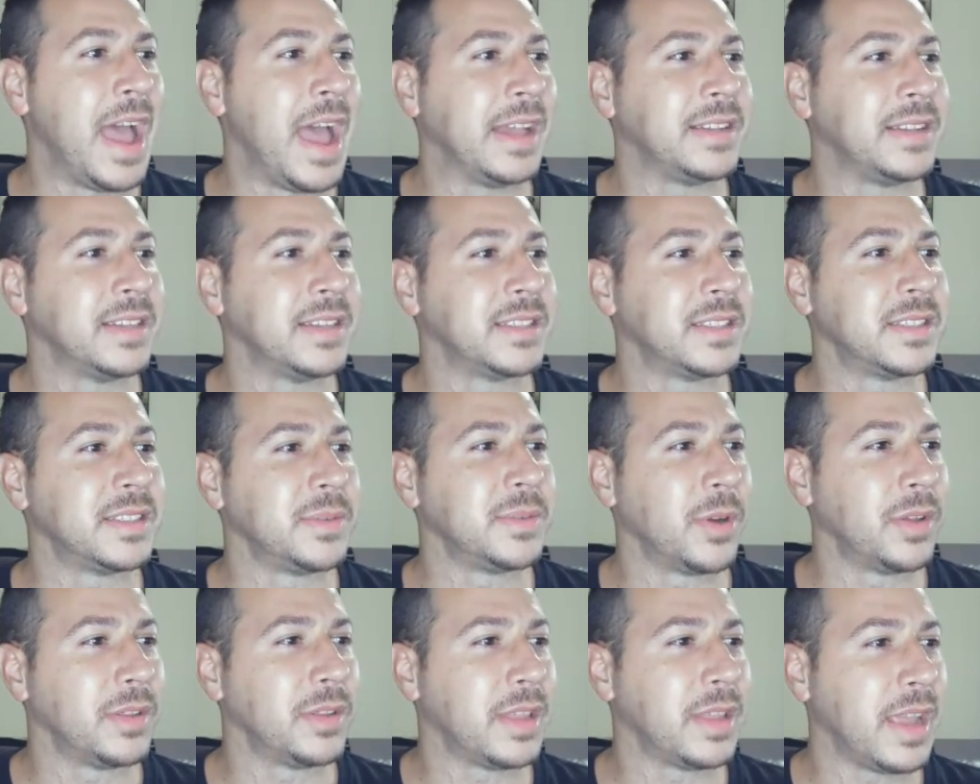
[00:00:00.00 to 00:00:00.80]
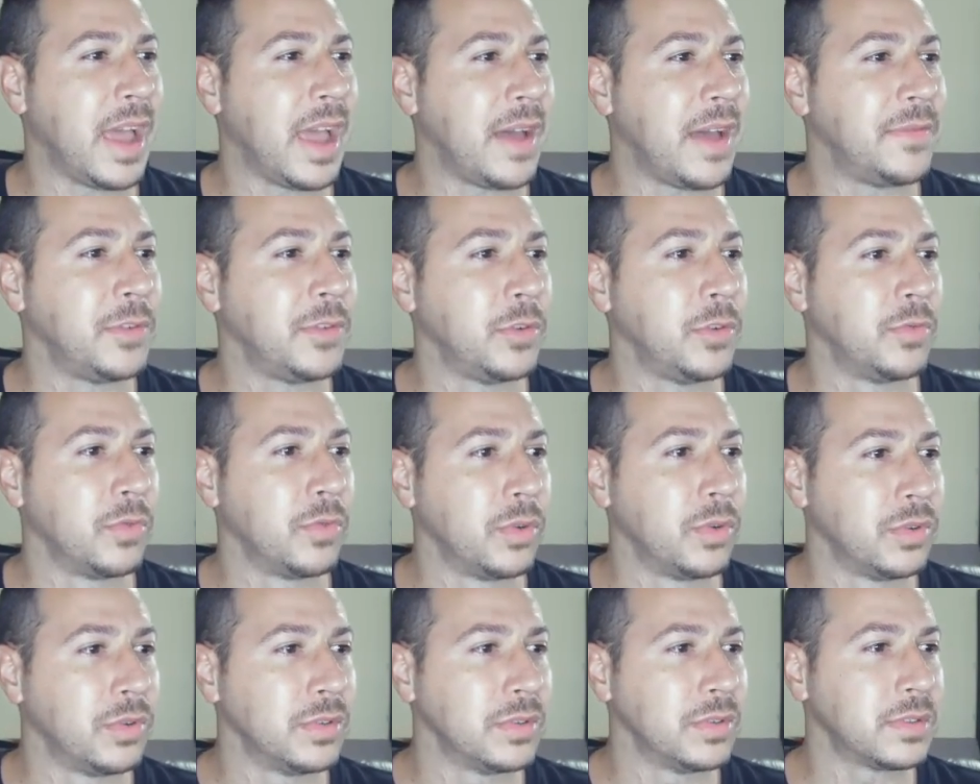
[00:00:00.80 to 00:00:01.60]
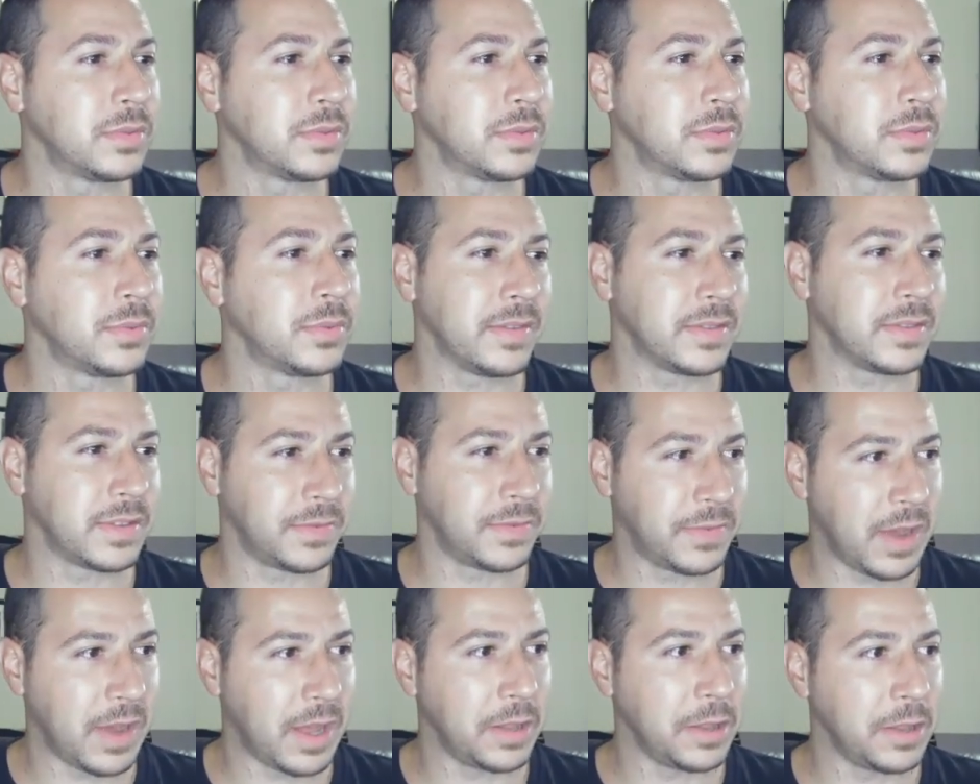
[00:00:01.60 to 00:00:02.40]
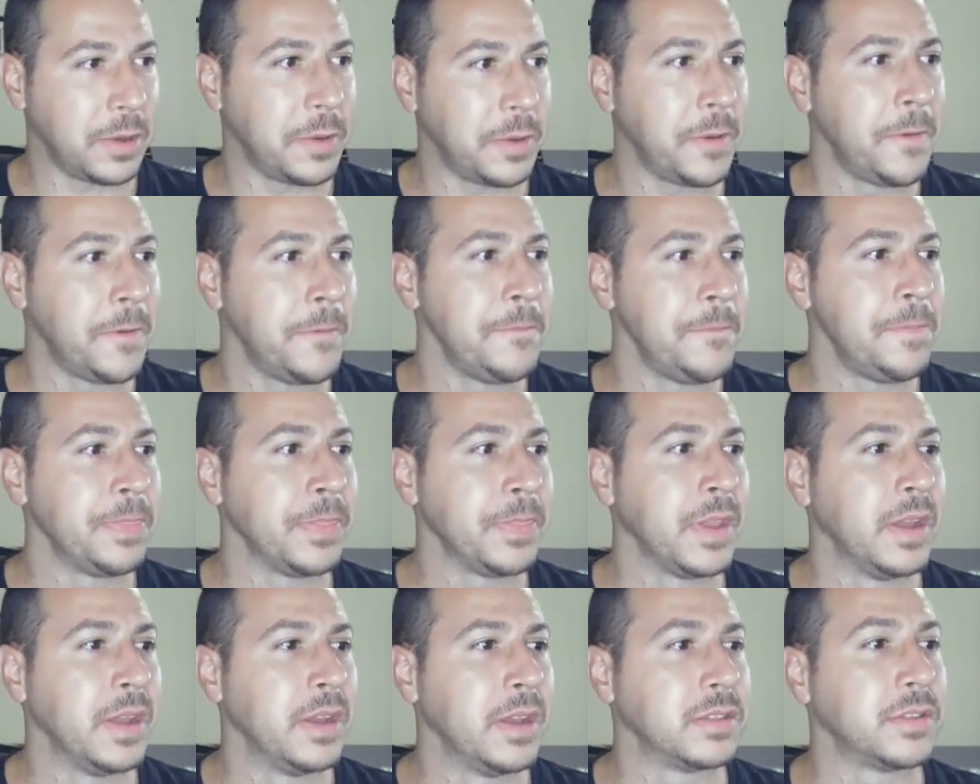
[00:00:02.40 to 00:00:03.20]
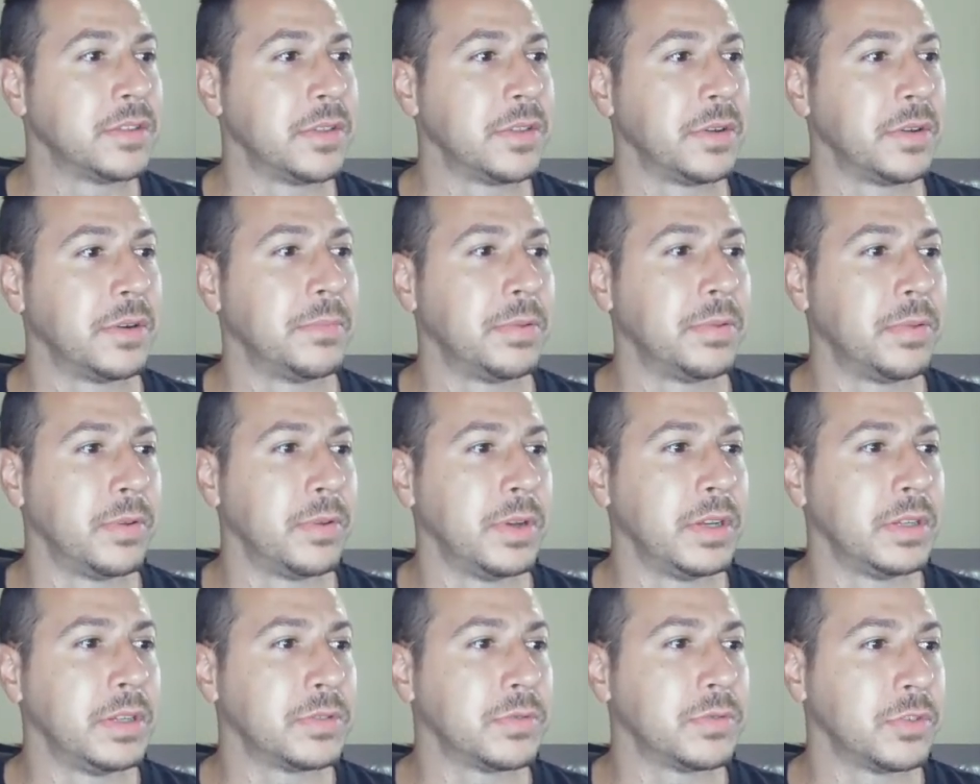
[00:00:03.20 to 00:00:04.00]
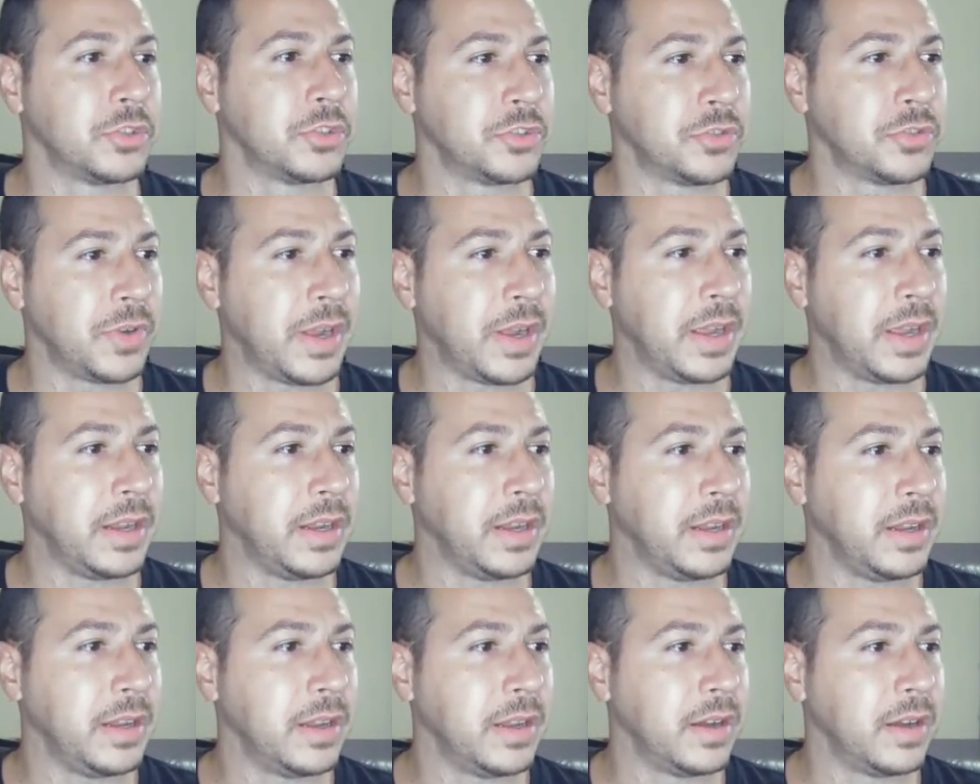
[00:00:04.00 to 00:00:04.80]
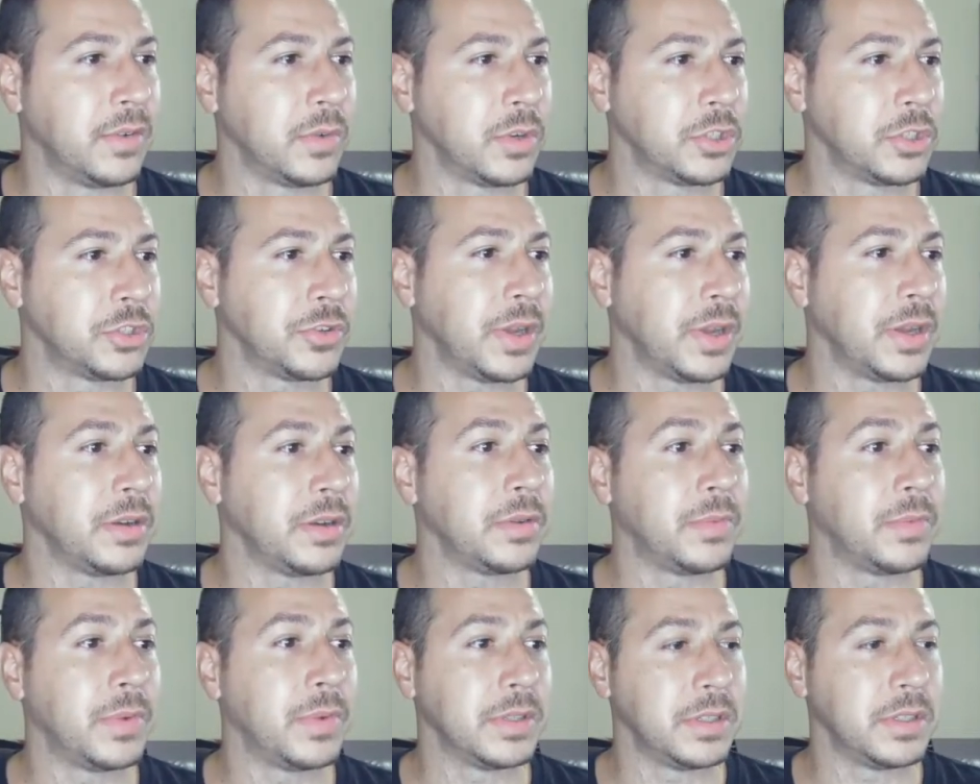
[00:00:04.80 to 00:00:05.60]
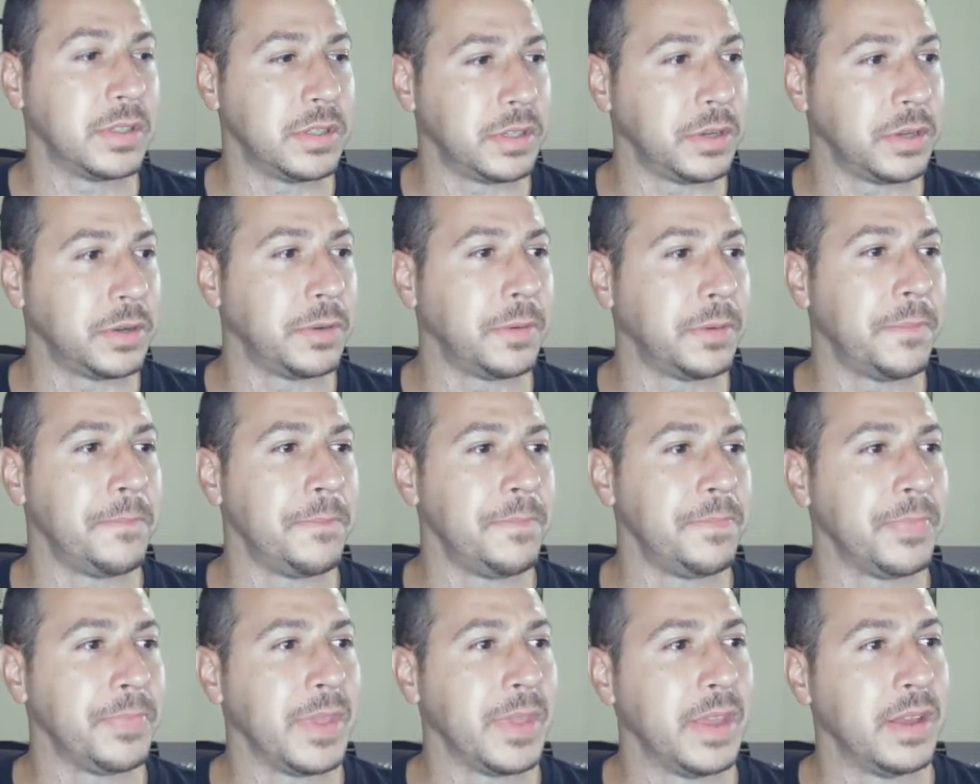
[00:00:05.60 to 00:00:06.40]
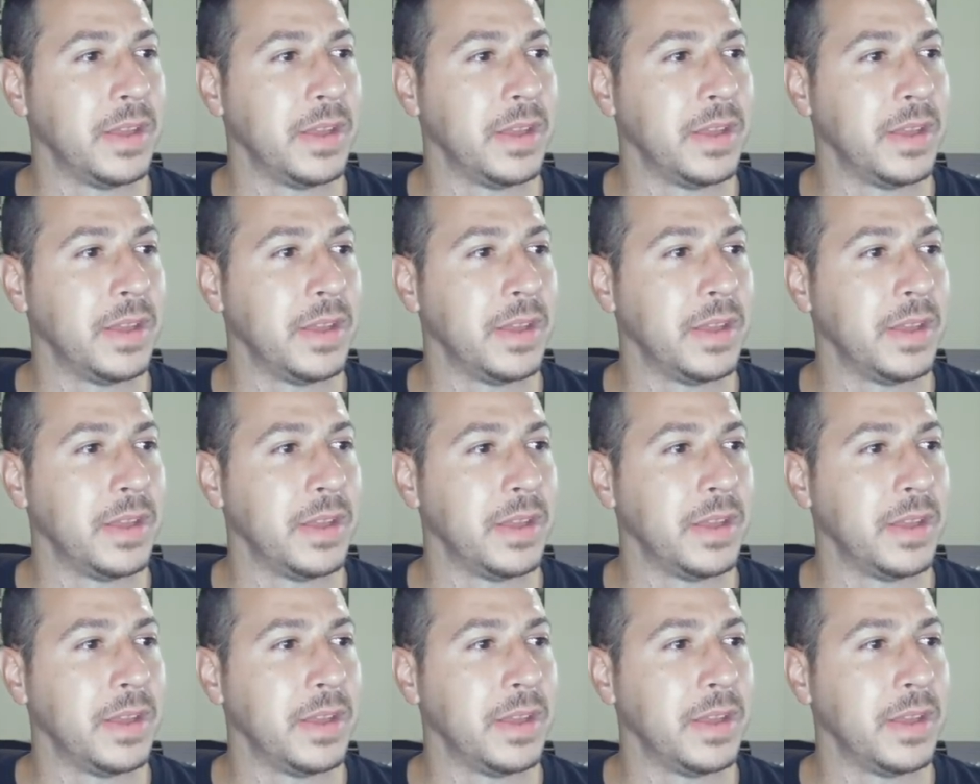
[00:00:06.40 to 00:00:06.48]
At Disney World they have new rules we have to follow. So their employees were training were trained on what to do,